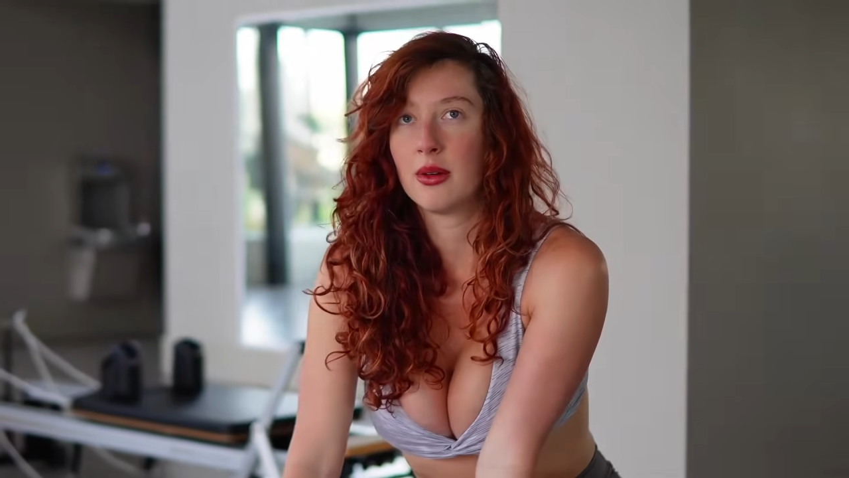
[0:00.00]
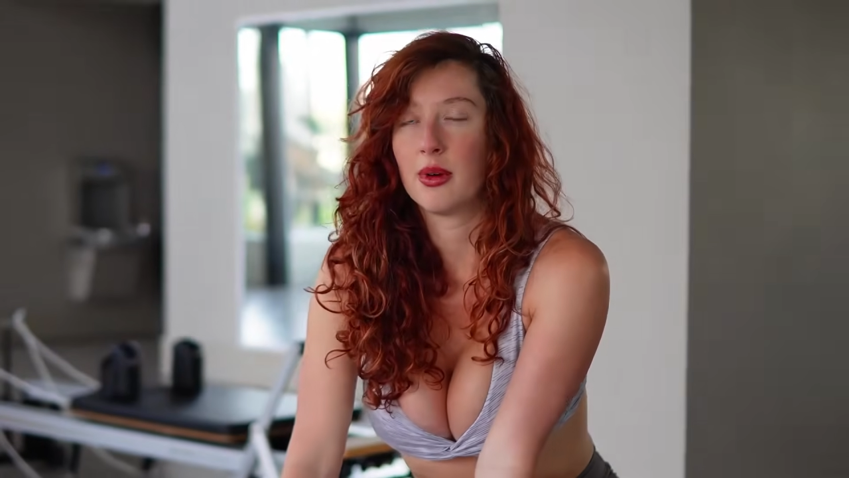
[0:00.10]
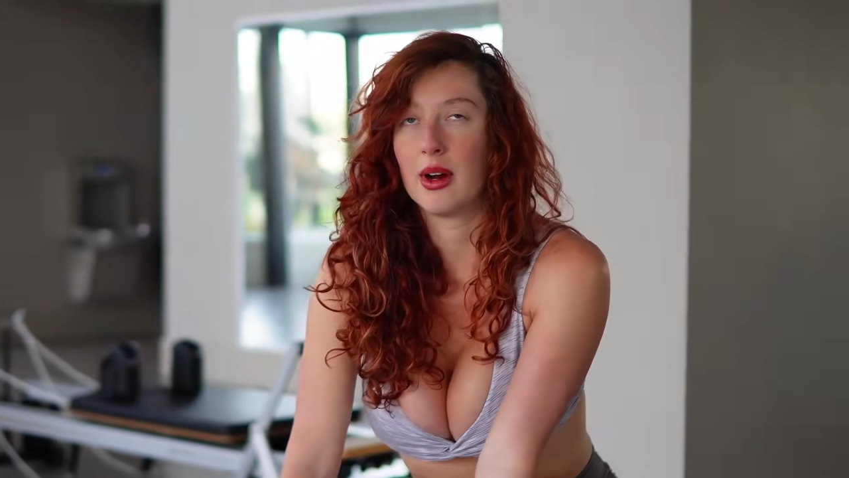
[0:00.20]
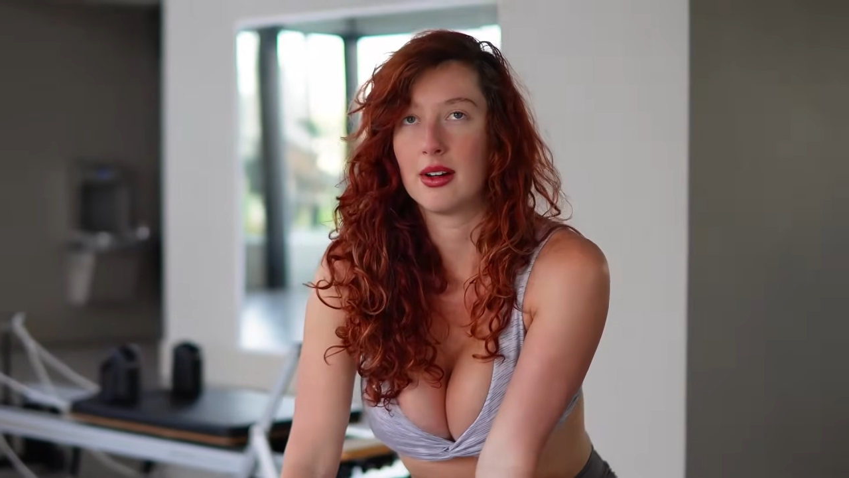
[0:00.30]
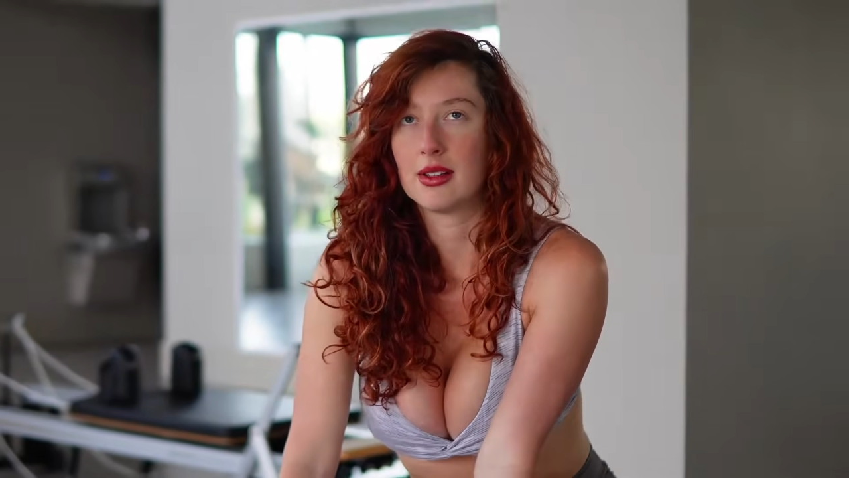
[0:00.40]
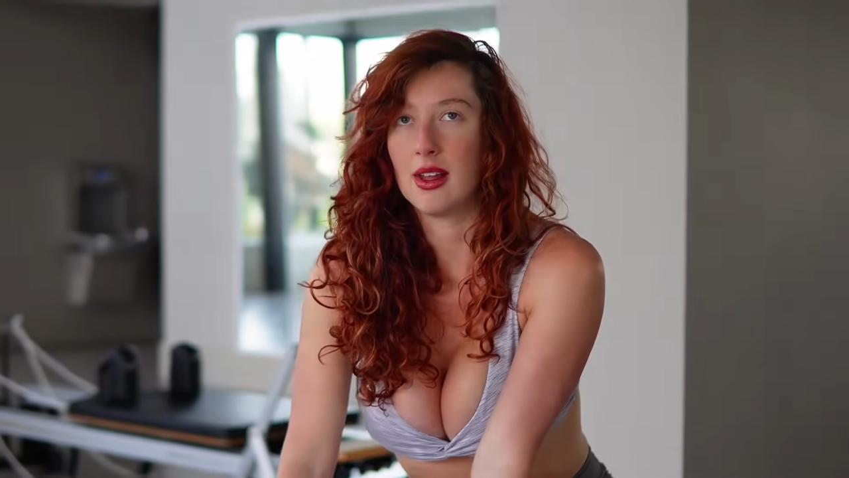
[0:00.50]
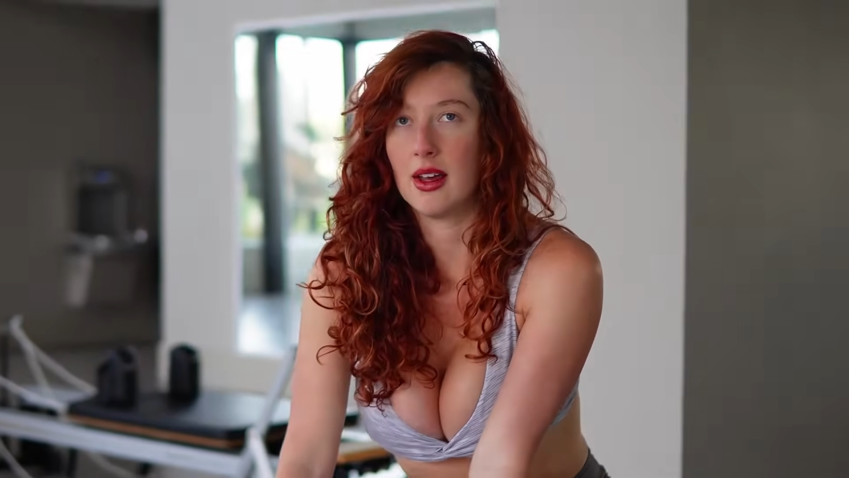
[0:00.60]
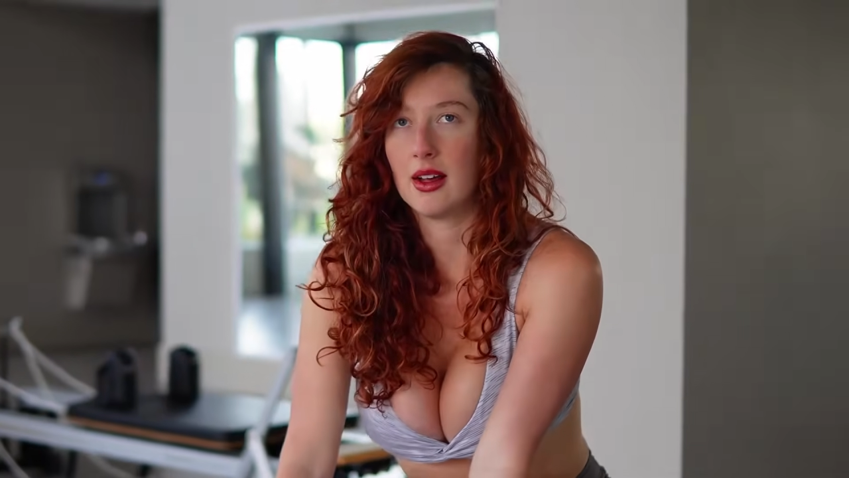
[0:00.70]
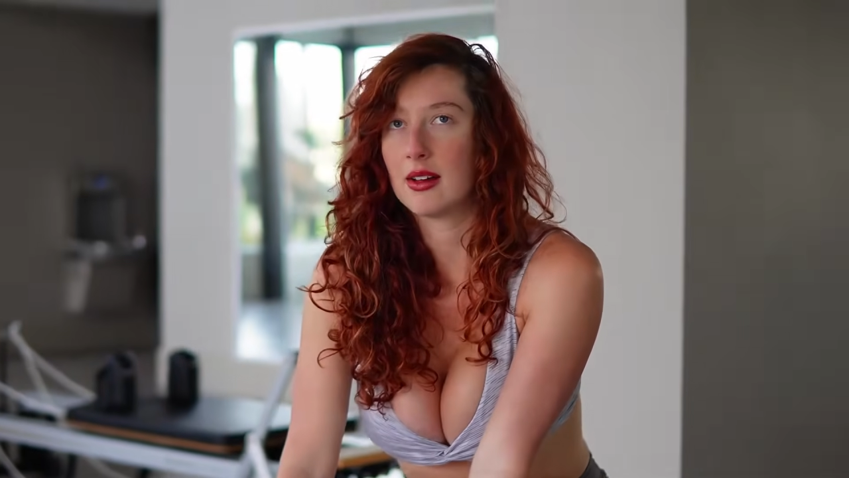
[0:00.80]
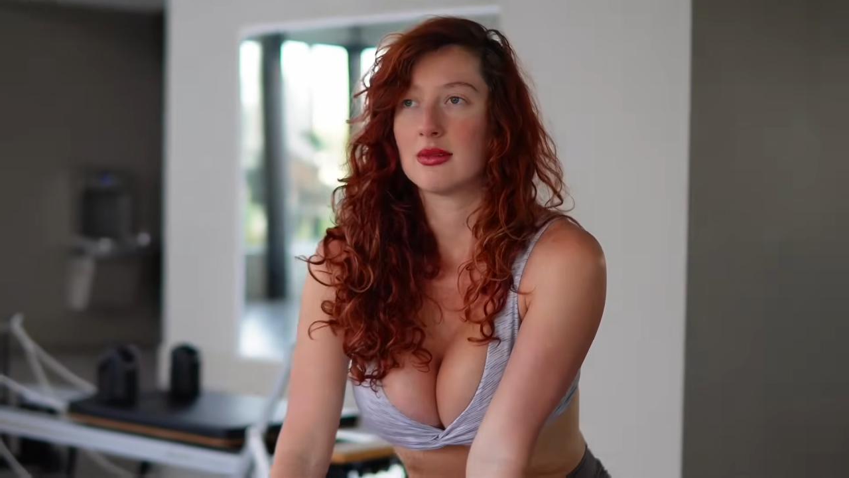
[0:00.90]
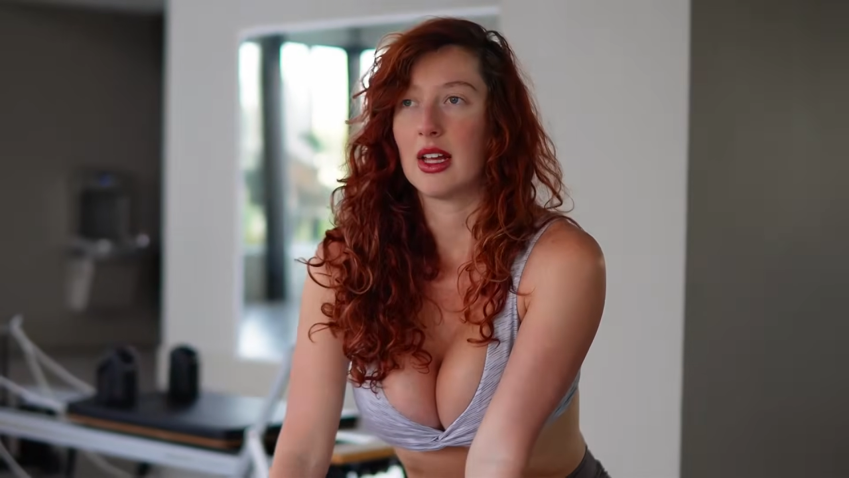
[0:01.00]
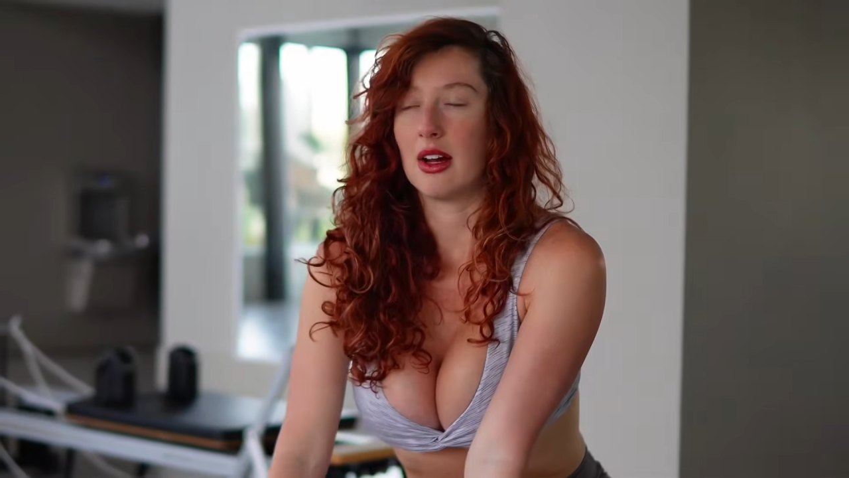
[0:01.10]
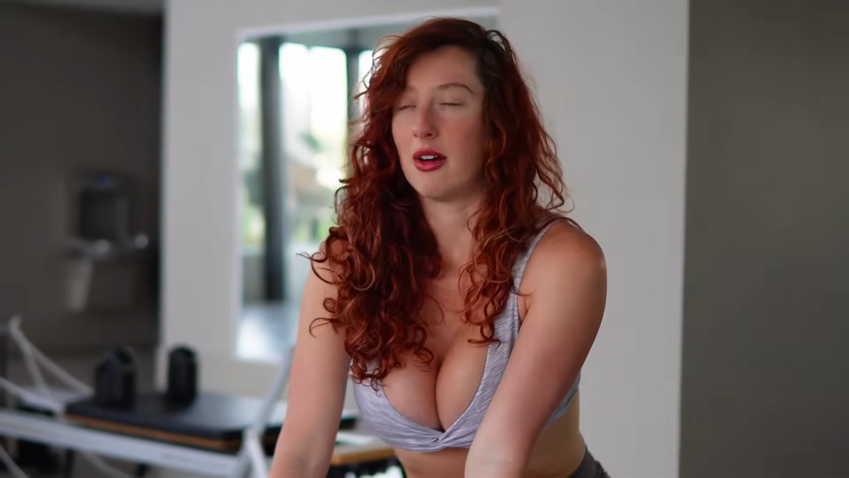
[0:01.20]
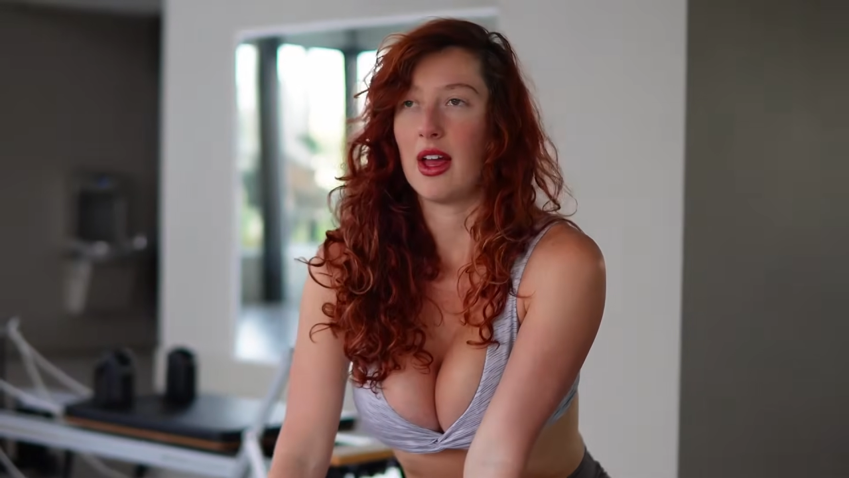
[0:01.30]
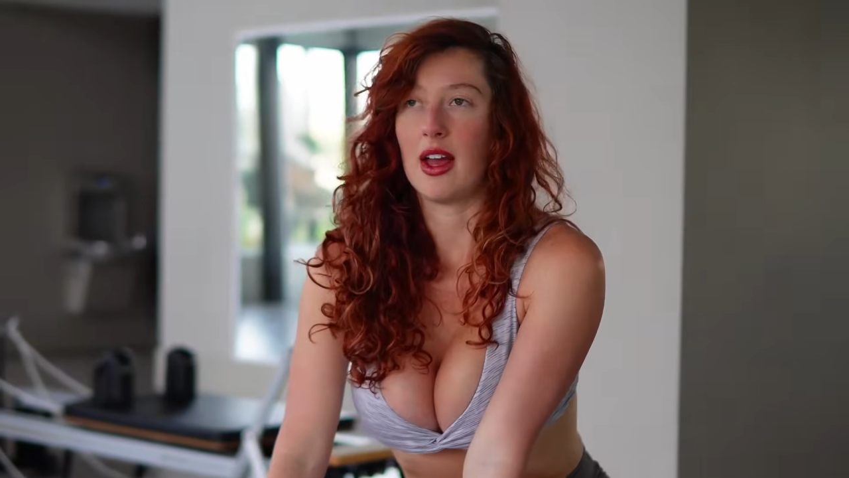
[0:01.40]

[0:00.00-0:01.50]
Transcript: where it's like, okay,